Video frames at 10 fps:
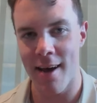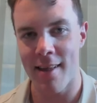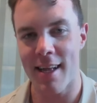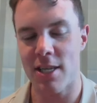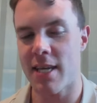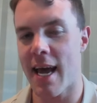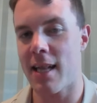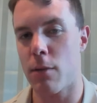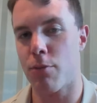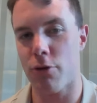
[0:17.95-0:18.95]
They just had
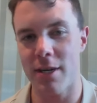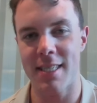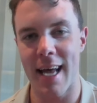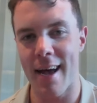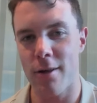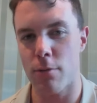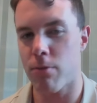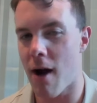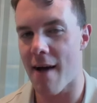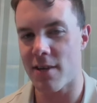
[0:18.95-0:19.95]
the pre-sale, the
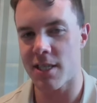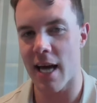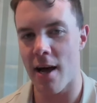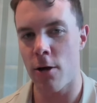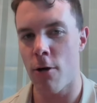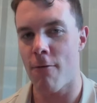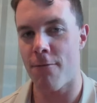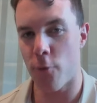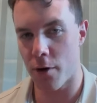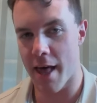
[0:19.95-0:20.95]
private sale
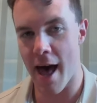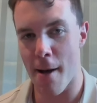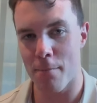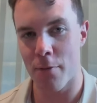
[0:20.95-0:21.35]
for that,